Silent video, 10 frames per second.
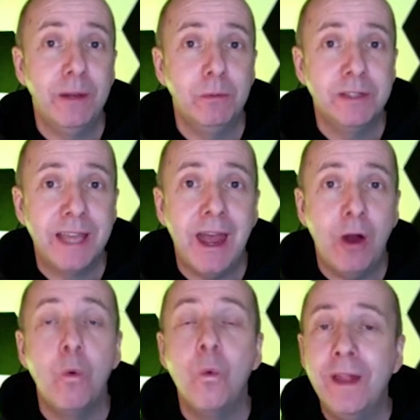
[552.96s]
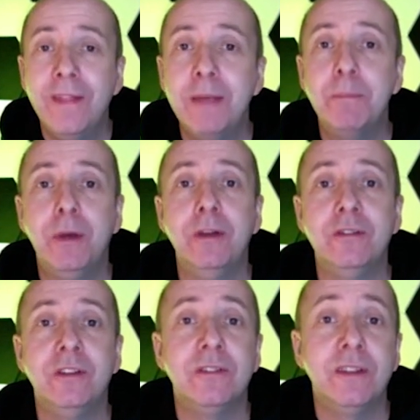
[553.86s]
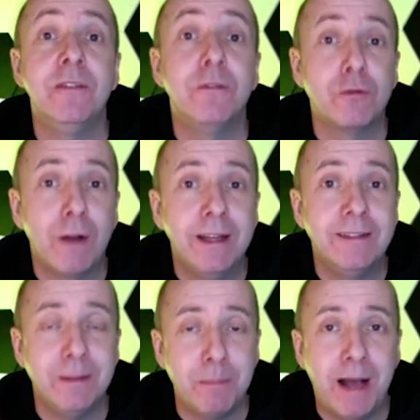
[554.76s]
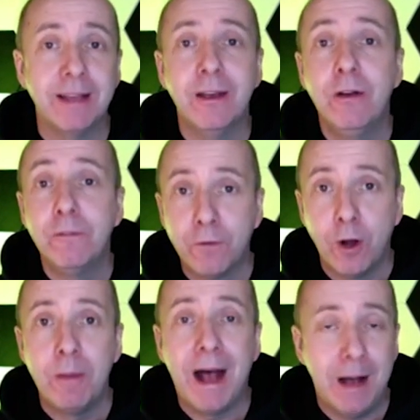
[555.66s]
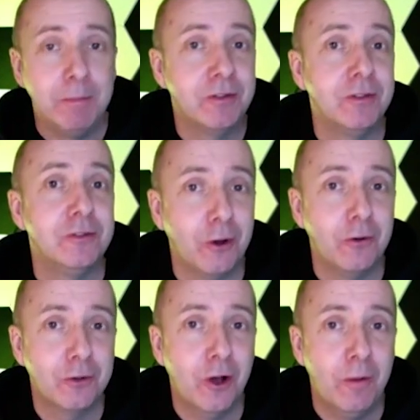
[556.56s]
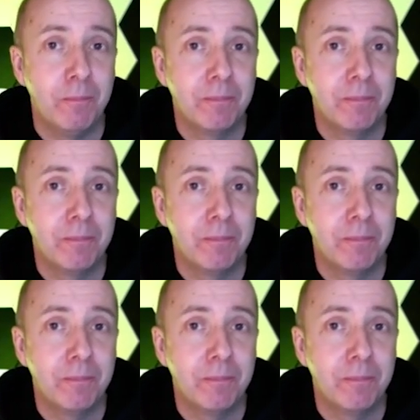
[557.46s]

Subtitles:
would get when they purchased the variety pack from Amazon.com.